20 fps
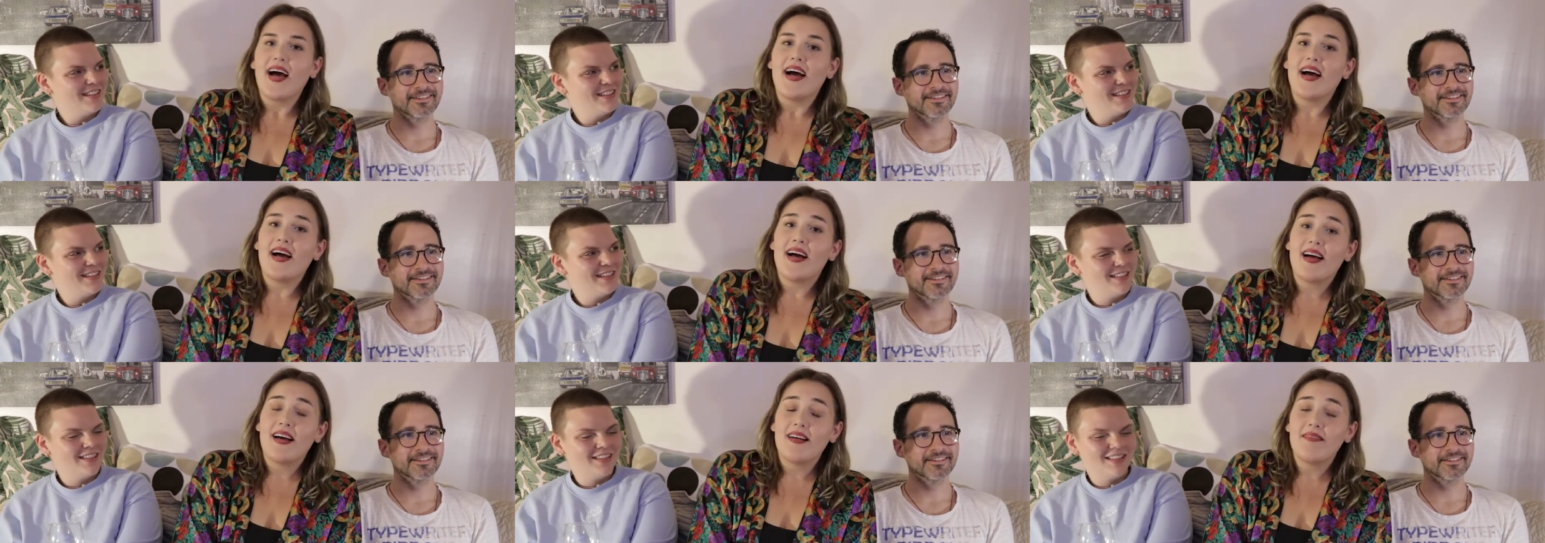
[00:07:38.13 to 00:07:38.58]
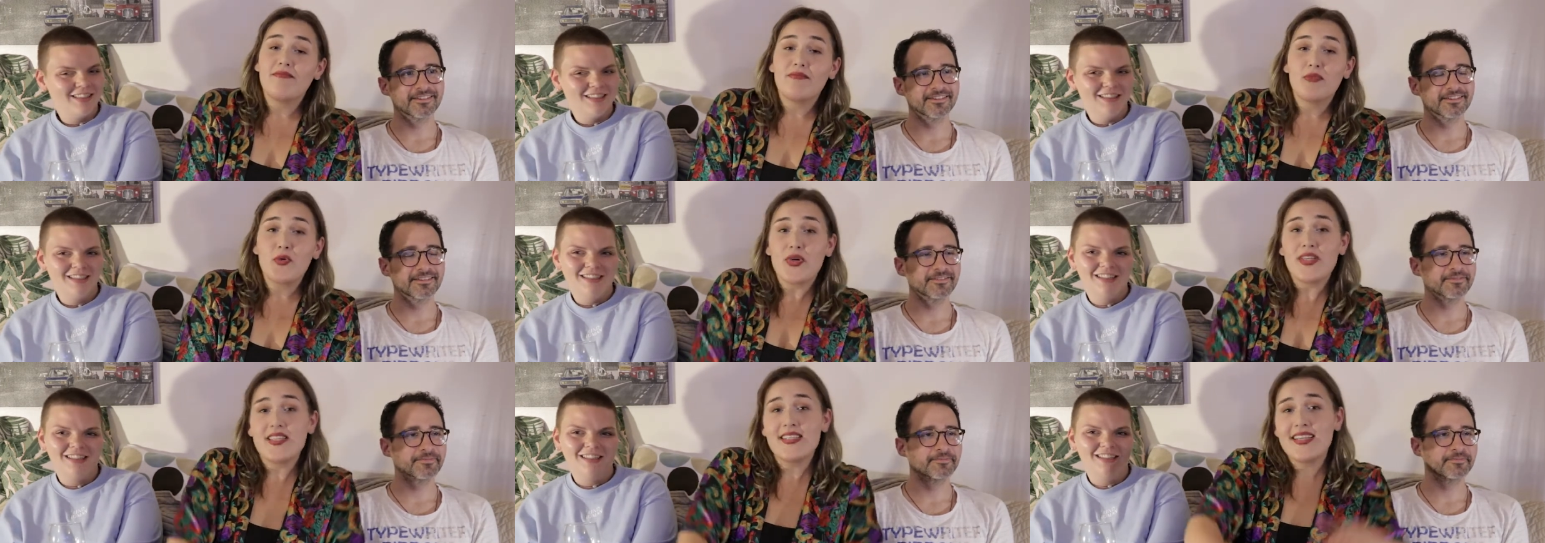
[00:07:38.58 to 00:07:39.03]
Speaker 1: Um,
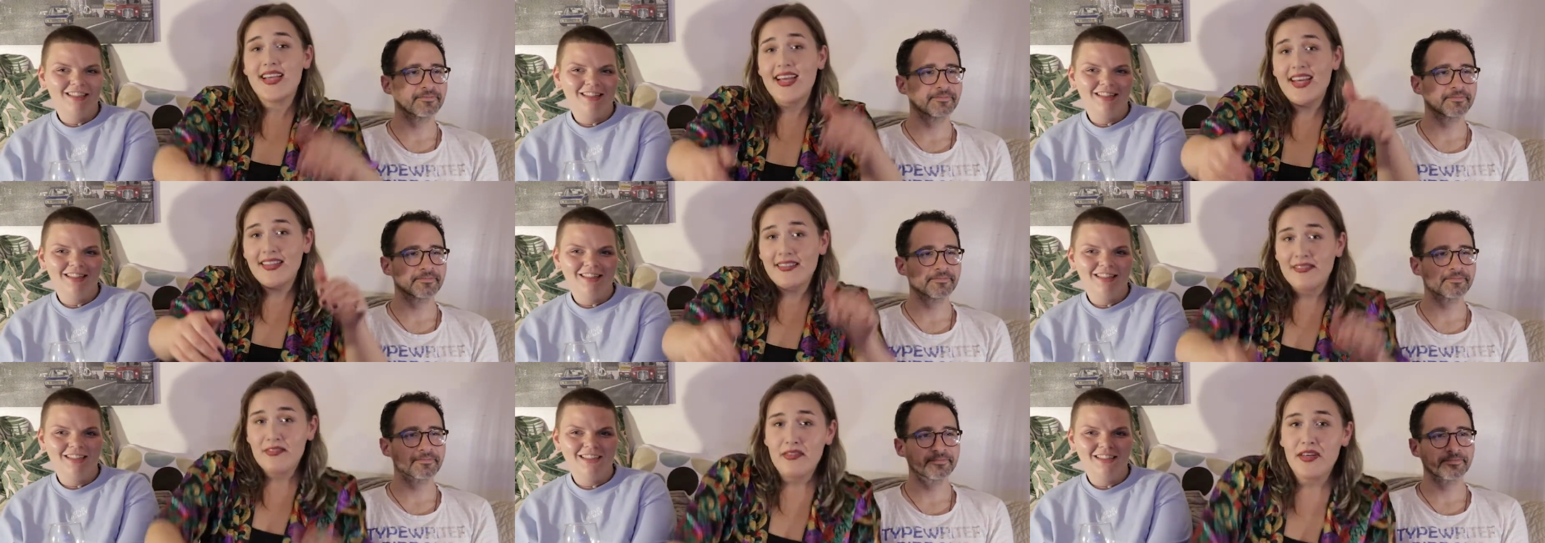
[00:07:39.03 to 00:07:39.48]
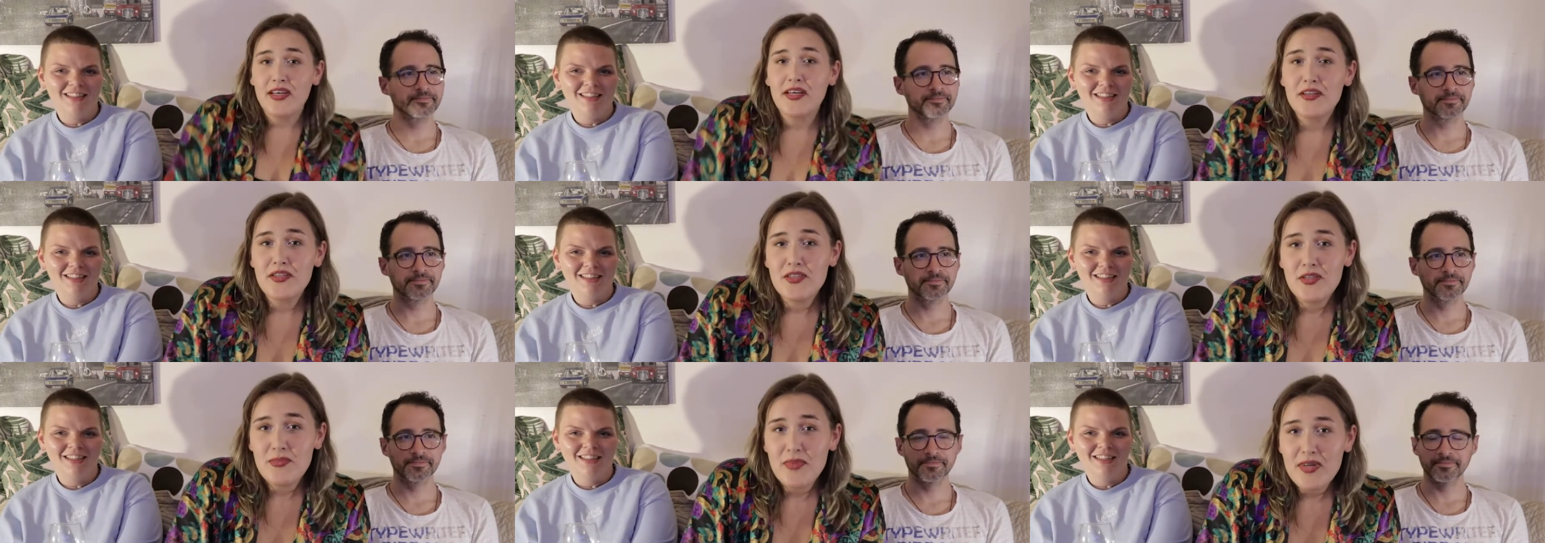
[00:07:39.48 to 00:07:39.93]
once again, thank
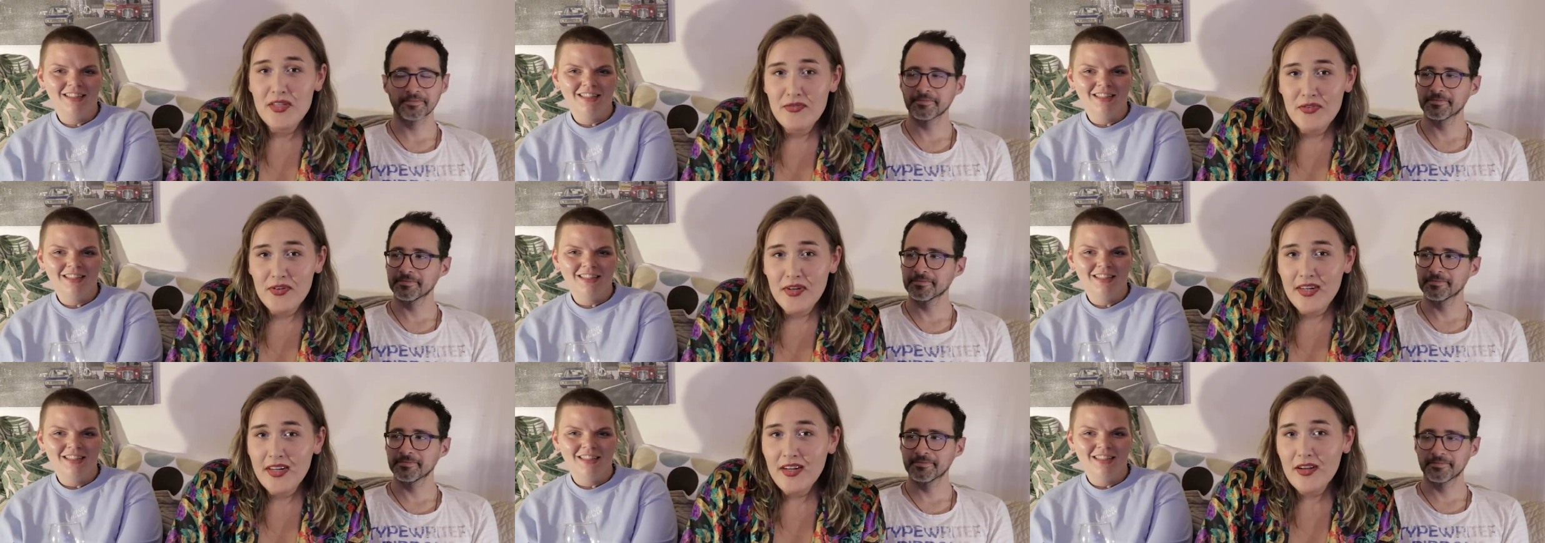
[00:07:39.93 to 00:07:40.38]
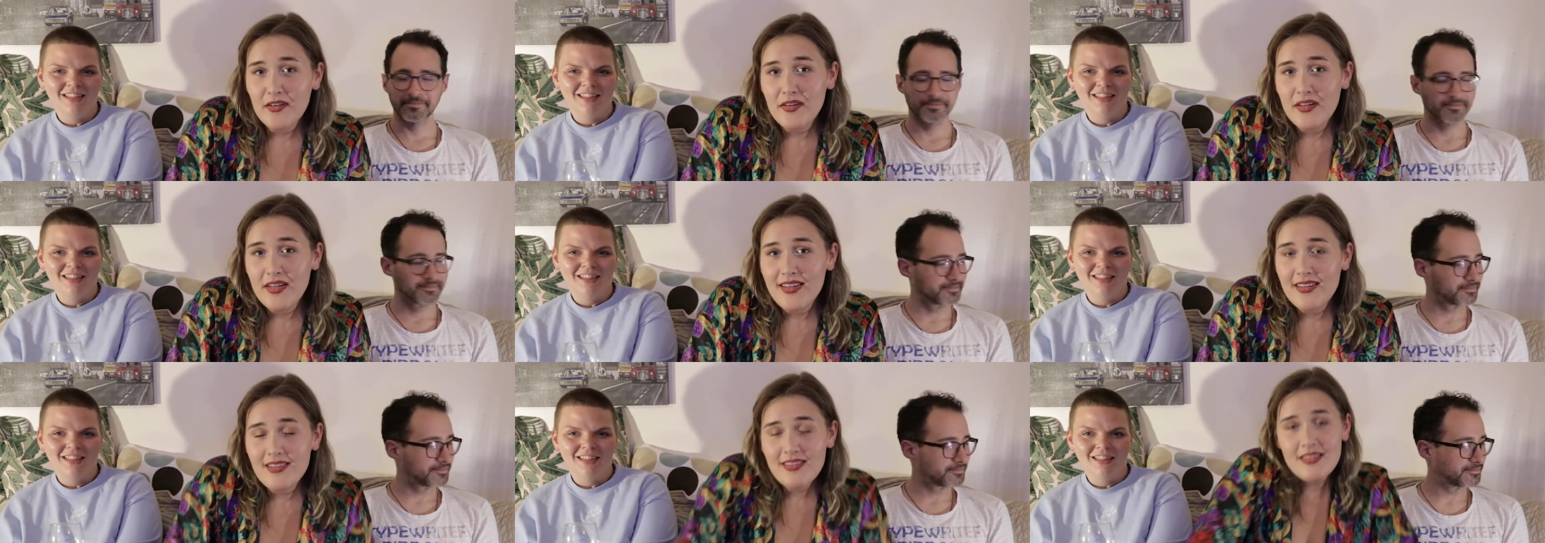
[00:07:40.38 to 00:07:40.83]
you so much for clicking on
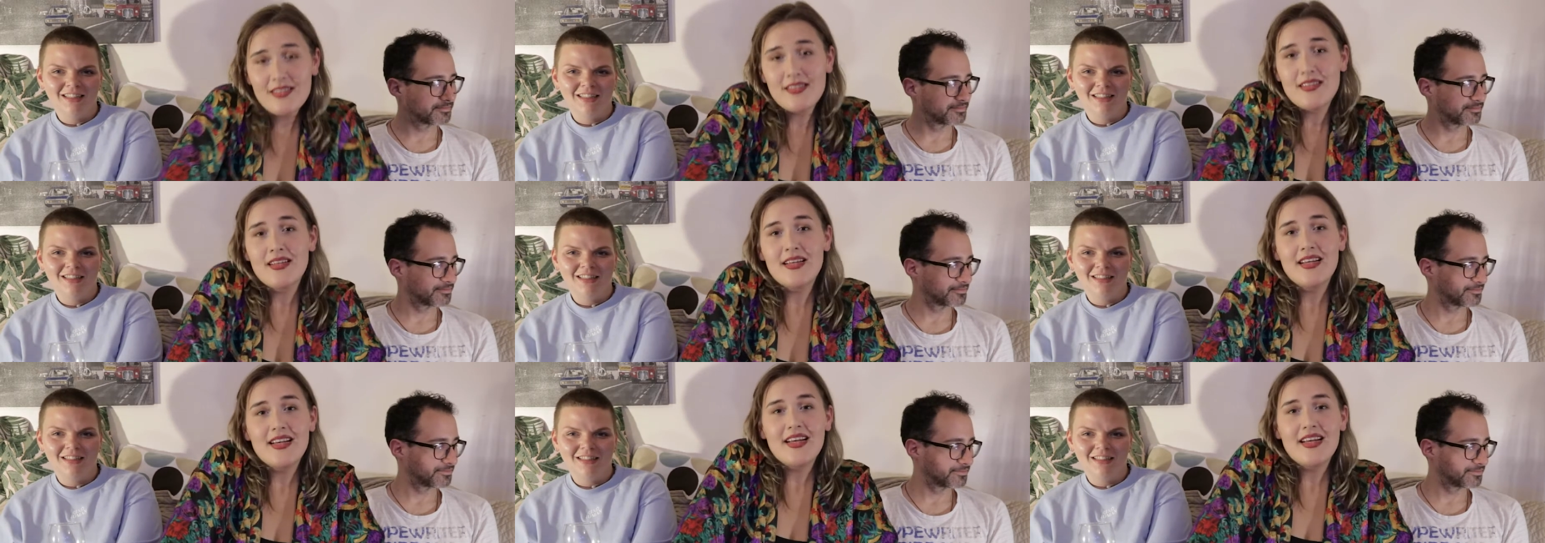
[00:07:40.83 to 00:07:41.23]
this.